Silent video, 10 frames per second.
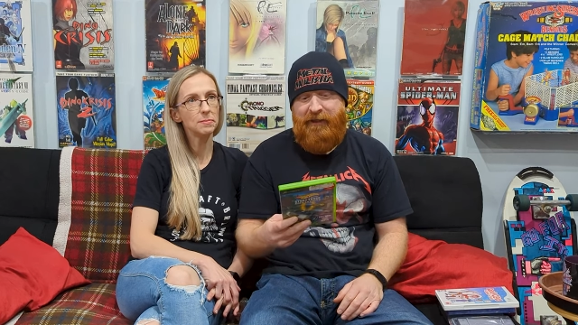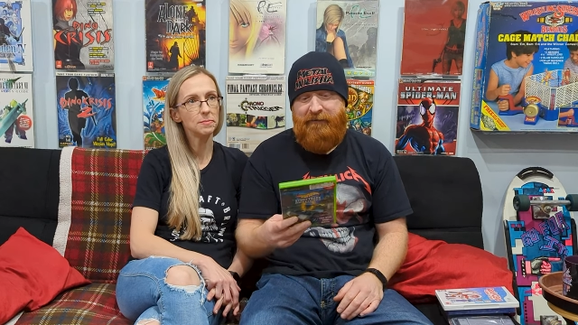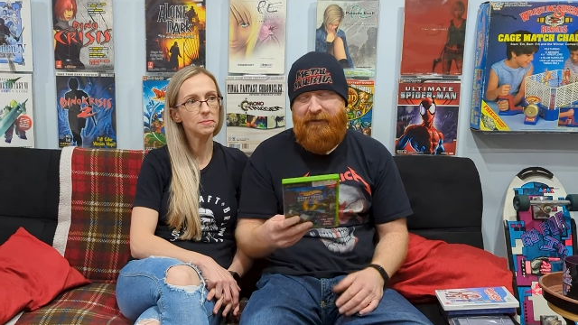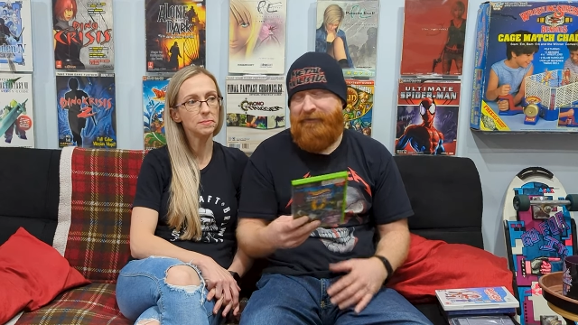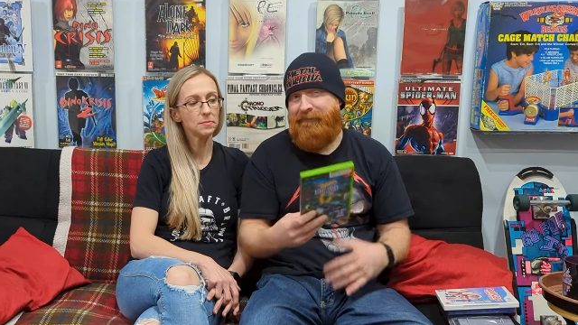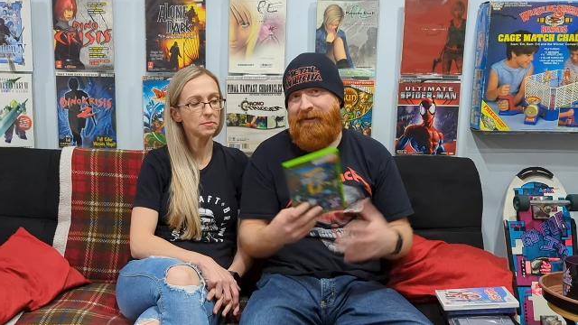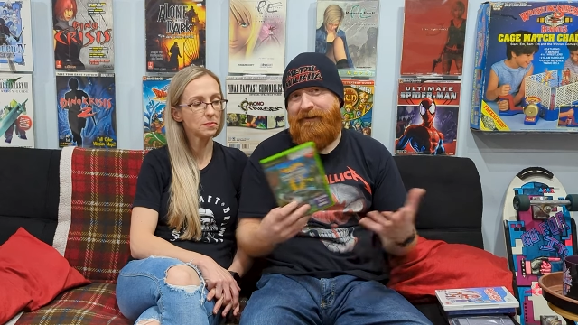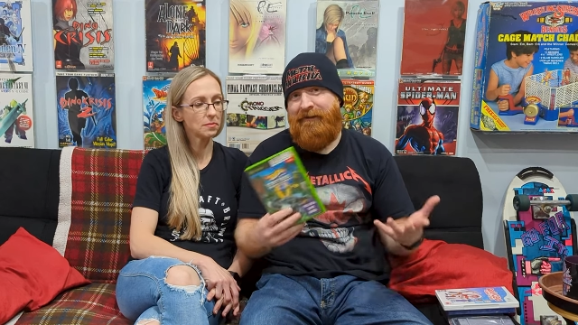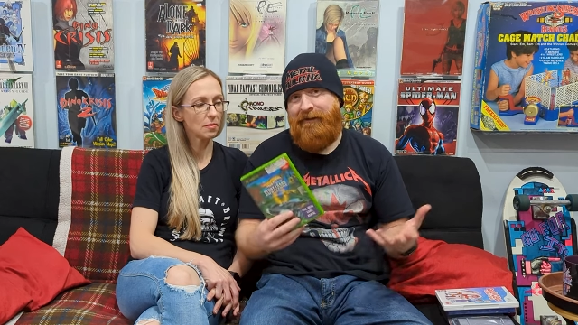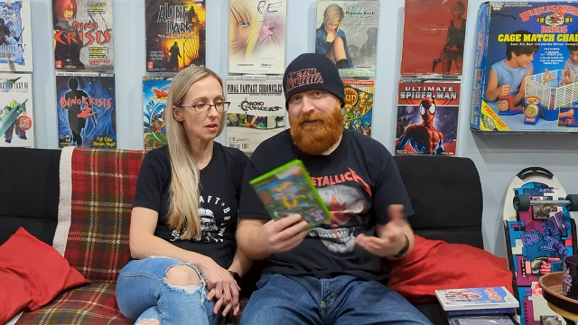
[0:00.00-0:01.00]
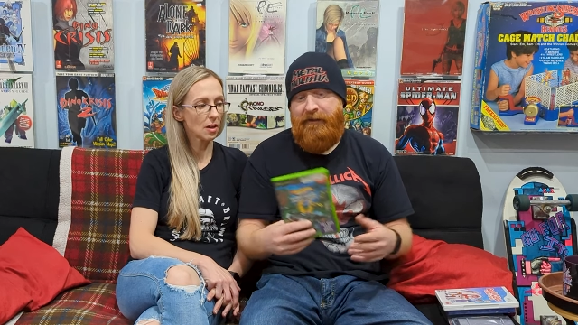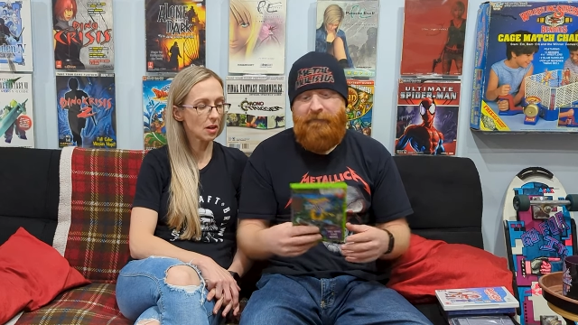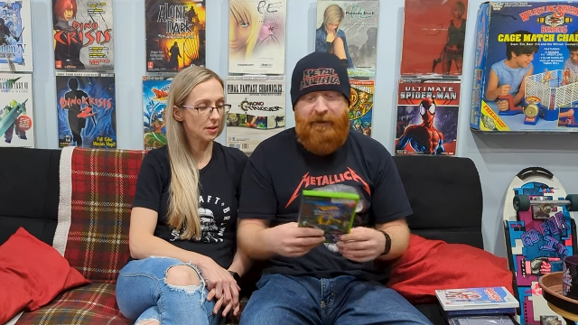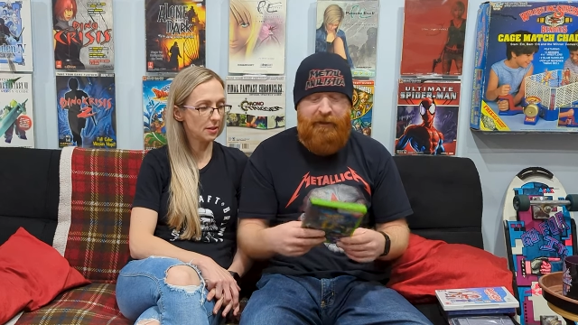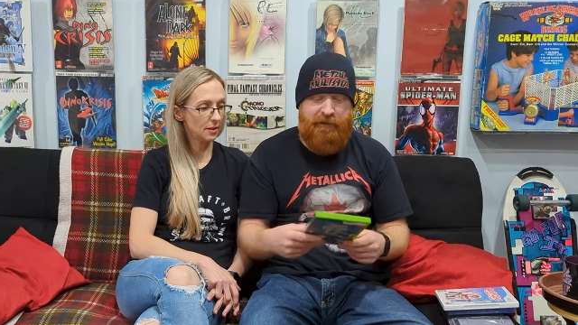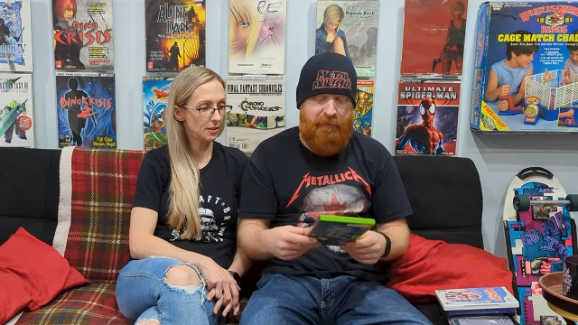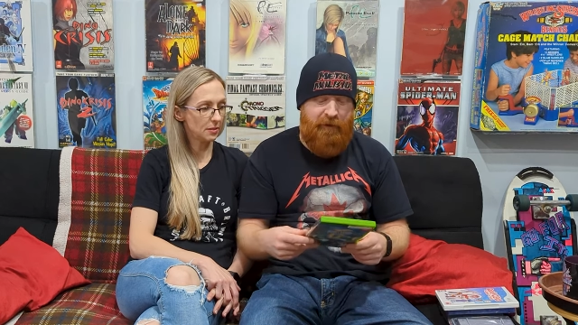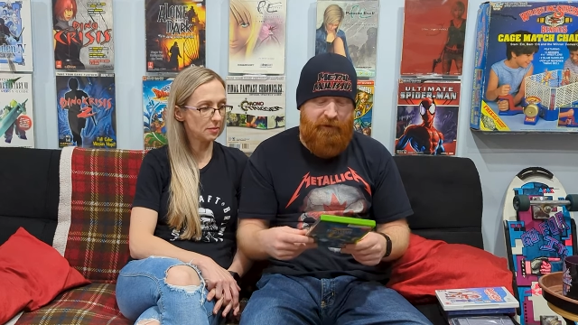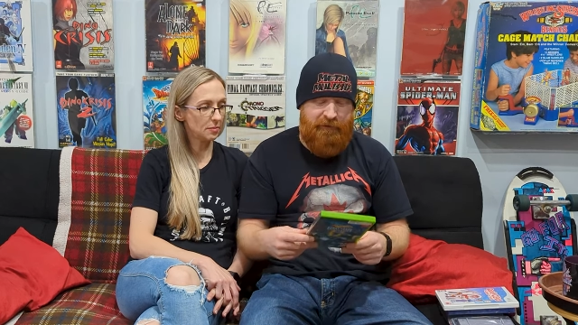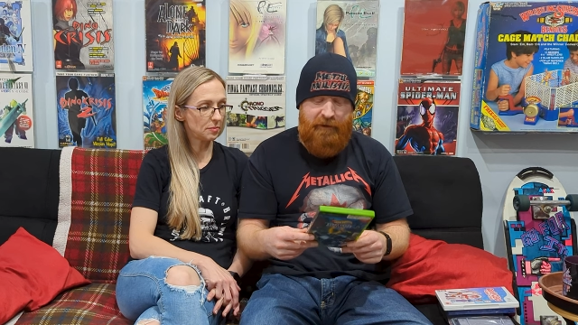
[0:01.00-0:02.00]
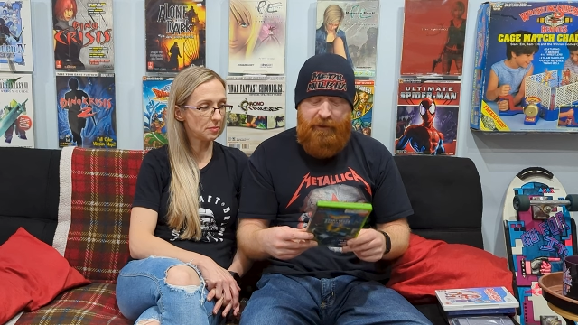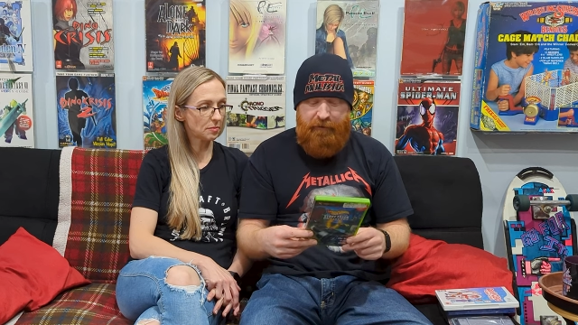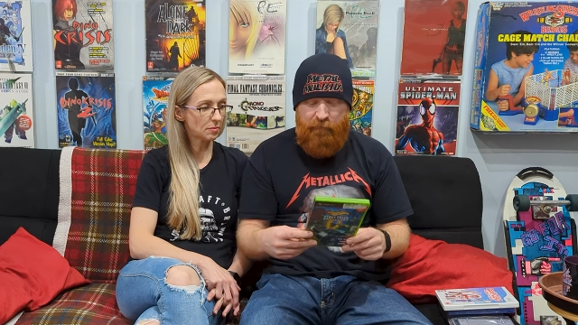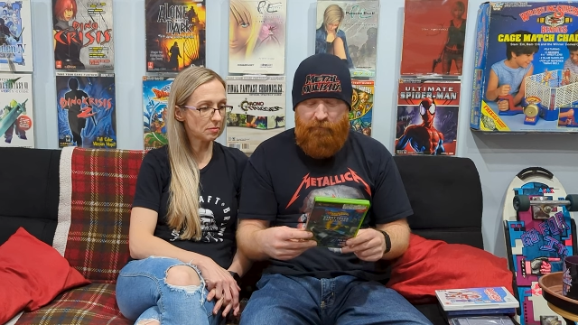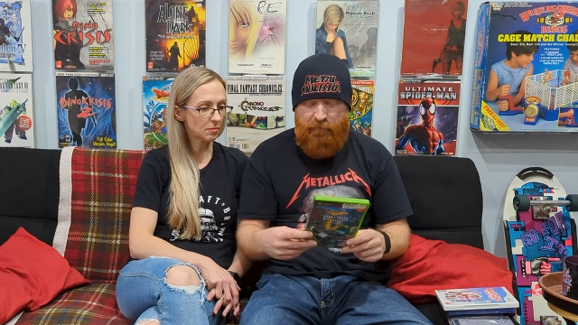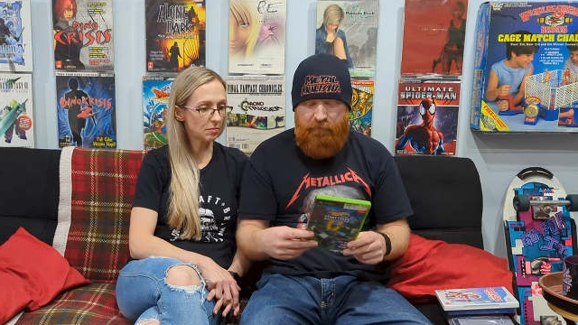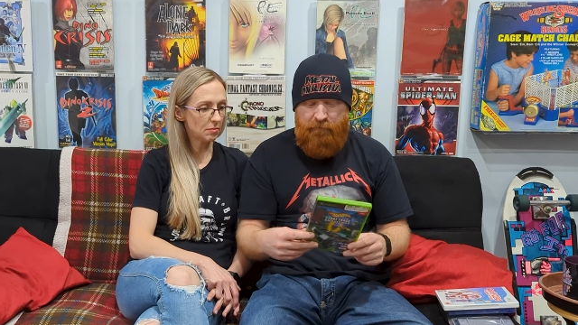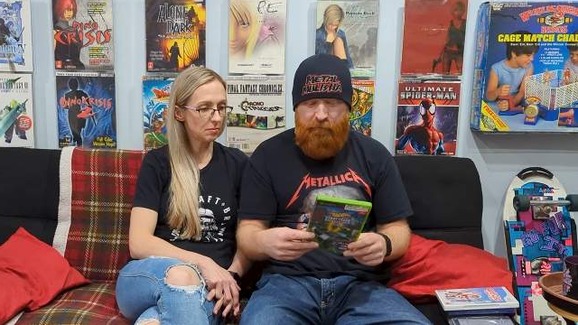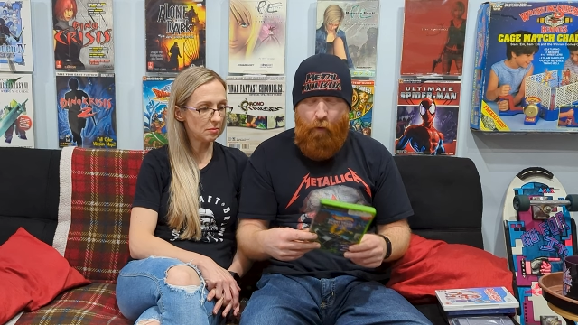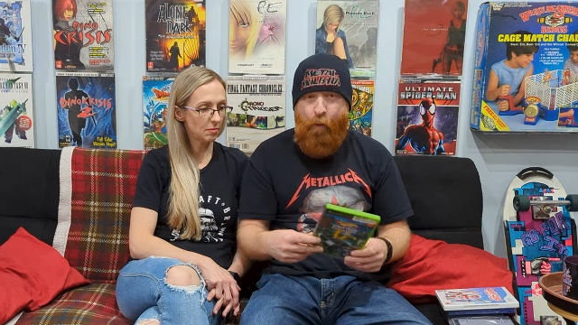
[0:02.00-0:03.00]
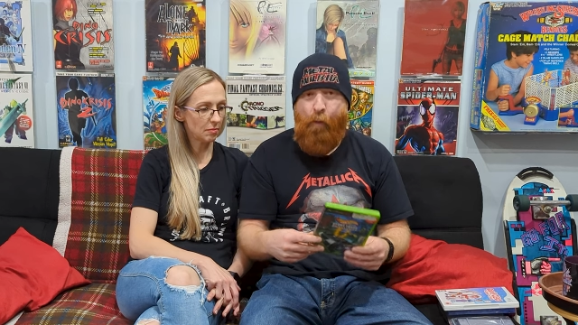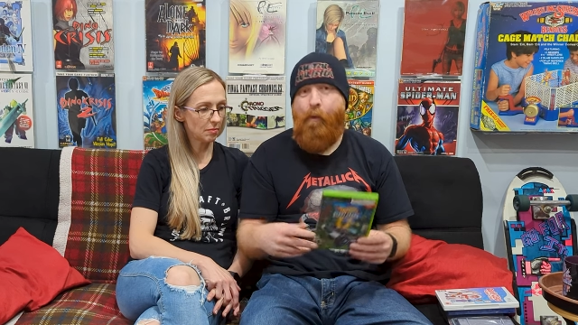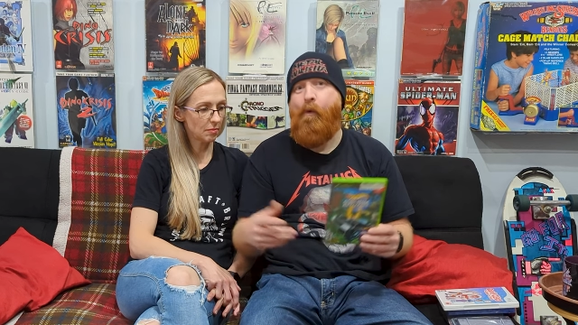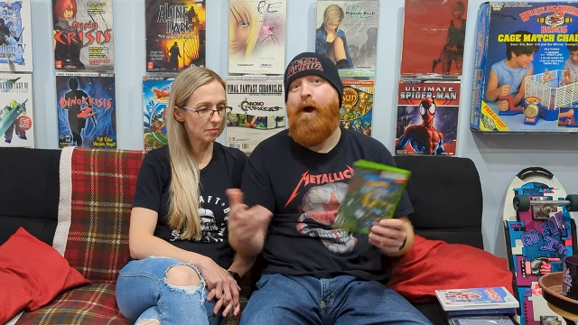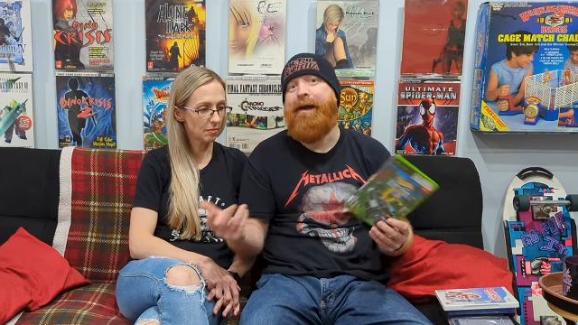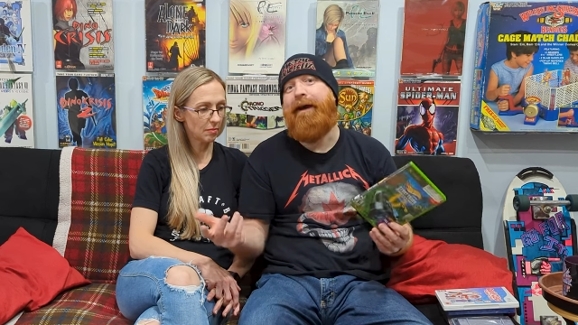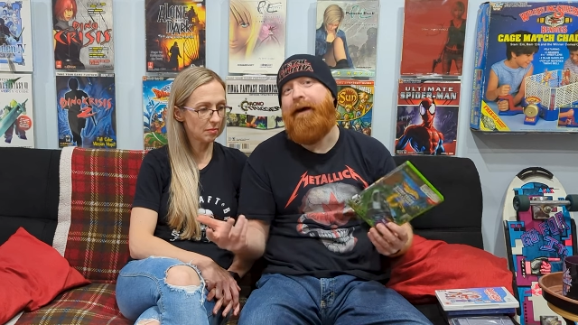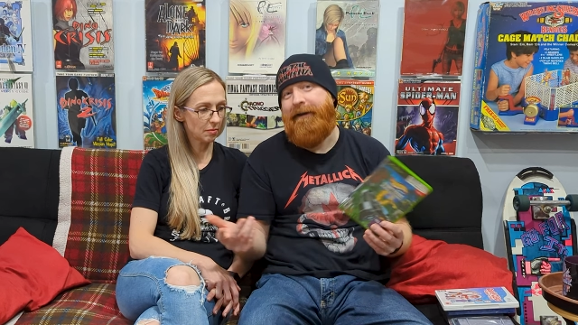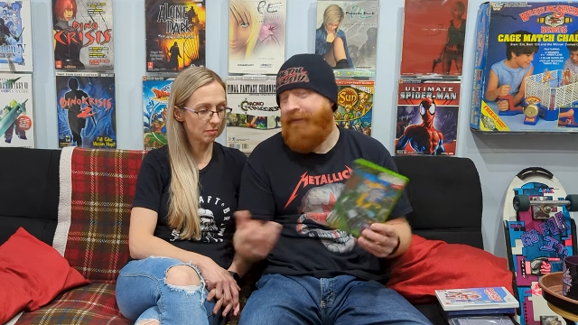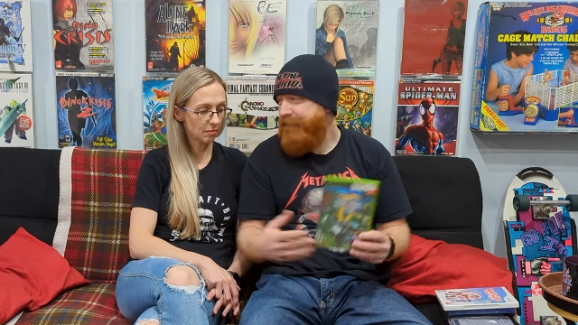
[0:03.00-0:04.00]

Speaker 1: And I was like, well, I love my Xbox and why not?